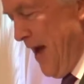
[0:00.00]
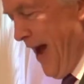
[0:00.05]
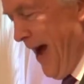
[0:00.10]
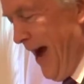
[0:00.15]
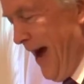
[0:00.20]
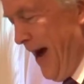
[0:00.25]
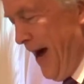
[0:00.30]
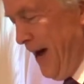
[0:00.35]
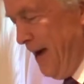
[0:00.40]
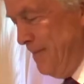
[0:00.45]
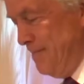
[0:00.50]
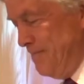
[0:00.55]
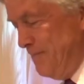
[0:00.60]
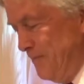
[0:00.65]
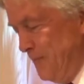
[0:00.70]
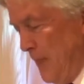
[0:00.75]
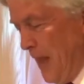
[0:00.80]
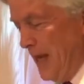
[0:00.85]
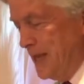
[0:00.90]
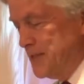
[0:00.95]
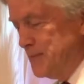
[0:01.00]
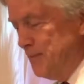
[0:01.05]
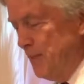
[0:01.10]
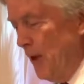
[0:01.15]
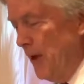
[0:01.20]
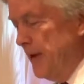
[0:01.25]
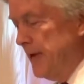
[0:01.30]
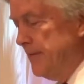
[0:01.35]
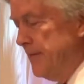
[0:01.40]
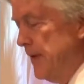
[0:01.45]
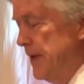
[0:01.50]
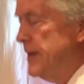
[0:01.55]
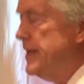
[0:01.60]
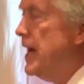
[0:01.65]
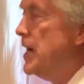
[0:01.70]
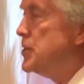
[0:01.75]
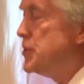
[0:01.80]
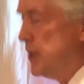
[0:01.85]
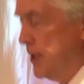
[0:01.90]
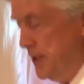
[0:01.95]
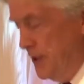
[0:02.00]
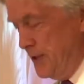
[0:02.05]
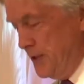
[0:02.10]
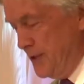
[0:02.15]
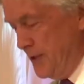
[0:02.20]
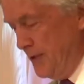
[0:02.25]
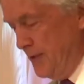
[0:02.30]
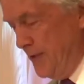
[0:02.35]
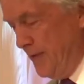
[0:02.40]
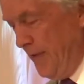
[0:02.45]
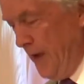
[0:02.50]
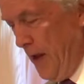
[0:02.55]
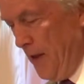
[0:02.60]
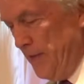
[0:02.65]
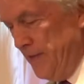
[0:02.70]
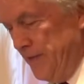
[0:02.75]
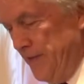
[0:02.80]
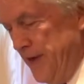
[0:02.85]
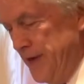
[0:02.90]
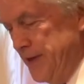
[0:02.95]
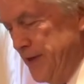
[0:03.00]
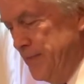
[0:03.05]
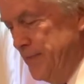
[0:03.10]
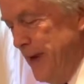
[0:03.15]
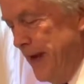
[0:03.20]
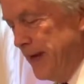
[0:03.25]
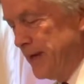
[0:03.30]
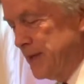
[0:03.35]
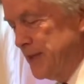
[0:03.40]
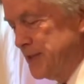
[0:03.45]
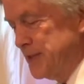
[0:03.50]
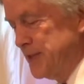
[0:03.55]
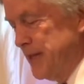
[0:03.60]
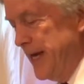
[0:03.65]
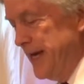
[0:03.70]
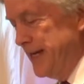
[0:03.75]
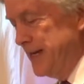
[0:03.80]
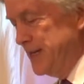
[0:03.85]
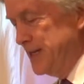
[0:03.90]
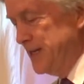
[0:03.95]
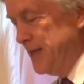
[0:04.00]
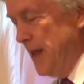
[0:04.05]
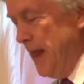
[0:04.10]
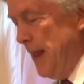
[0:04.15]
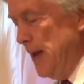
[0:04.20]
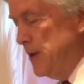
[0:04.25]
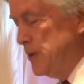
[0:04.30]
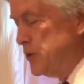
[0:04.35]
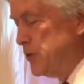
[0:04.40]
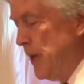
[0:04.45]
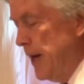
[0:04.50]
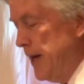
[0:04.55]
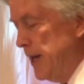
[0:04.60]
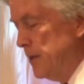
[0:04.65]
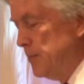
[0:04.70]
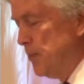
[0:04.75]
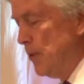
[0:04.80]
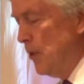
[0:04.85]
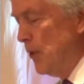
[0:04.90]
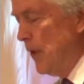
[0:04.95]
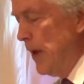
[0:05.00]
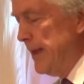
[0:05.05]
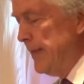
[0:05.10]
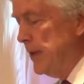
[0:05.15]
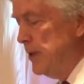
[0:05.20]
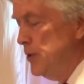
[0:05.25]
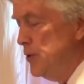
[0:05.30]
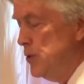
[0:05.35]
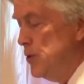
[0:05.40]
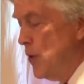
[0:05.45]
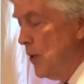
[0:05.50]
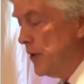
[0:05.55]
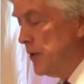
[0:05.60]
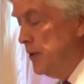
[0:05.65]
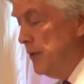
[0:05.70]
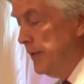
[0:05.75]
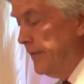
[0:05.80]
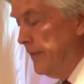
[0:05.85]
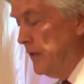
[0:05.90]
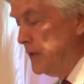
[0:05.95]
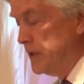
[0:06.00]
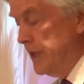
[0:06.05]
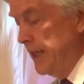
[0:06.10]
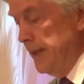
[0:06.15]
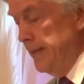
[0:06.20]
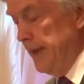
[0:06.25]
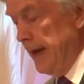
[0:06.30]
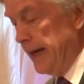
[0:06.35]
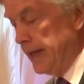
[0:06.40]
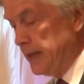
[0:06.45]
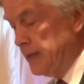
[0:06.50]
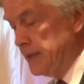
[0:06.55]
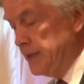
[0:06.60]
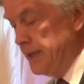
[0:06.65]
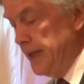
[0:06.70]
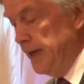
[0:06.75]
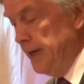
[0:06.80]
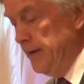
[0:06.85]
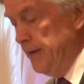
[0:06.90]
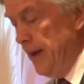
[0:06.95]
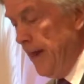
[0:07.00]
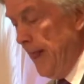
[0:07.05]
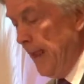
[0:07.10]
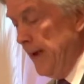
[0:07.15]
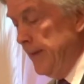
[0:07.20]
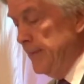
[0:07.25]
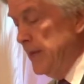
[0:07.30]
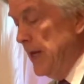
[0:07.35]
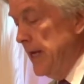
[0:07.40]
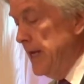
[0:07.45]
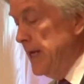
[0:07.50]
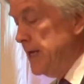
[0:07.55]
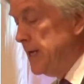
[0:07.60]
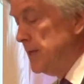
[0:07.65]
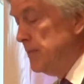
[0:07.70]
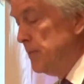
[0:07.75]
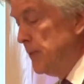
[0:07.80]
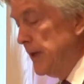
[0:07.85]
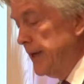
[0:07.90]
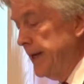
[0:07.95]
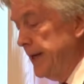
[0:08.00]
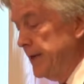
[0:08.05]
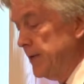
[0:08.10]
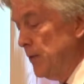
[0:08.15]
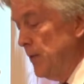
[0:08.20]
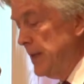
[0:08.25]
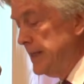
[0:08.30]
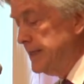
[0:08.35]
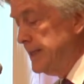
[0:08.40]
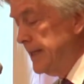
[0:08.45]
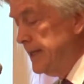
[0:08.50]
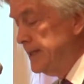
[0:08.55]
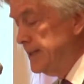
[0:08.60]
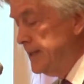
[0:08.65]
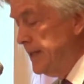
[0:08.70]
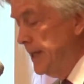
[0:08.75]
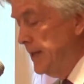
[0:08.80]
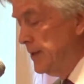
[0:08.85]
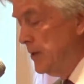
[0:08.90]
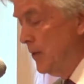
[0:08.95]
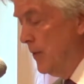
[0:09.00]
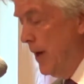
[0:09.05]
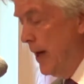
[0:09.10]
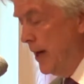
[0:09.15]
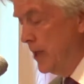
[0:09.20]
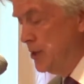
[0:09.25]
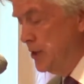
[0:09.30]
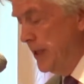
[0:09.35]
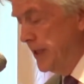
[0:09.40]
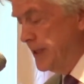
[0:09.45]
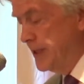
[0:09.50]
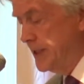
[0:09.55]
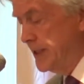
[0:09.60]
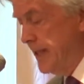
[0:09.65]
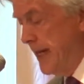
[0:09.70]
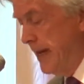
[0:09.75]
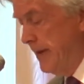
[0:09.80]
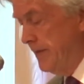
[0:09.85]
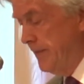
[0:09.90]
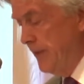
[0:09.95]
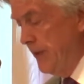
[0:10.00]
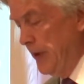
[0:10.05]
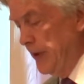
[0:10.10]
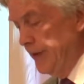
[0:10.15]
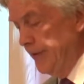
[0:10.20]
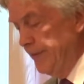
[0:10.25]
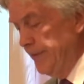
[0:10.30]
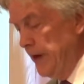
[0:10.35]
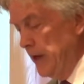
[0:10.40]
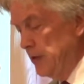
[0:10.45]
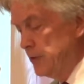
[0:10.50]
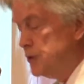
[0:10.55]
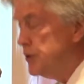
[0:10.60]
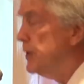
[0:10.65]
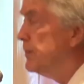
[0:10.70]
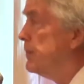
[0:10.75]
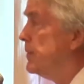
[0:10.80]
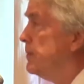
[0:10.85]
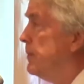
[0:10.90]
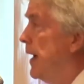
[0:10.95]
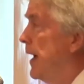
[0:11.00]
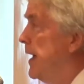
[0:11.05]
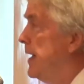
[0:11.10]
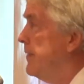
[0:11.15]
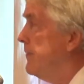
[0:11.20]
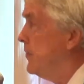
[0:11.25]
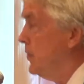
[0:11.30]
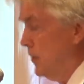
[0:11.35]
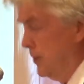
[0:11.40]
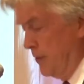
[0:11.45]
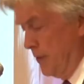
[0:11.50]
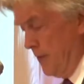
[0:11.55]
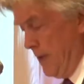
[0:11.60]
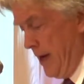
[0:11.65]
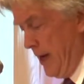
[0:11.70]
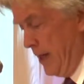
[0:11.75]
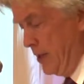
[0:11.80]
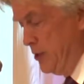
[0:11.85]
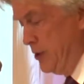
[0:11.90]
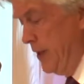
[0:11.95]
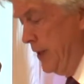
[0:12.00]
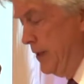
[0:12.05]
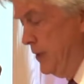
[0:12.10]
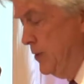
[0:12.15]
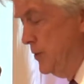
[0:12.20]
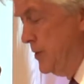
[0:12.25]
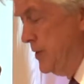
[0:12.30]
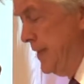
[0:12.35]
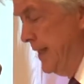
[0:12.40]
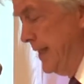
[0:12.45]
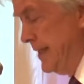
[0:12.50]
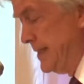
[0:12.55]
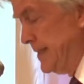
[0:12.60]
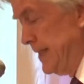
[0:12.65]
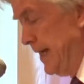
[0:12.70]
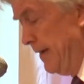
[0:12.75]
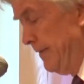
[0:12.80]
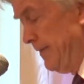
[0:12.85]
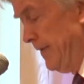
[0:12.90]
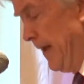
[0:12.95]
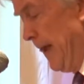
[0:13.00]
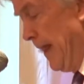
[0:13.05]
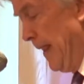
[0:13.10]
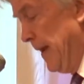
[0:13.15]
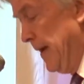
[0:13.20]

uh, as part of a National Institute of Health funded medical science training program at New York University Medical Center, he completed a residency in neurology at Stanford and a fellowship in behavioral neurology at UCSF.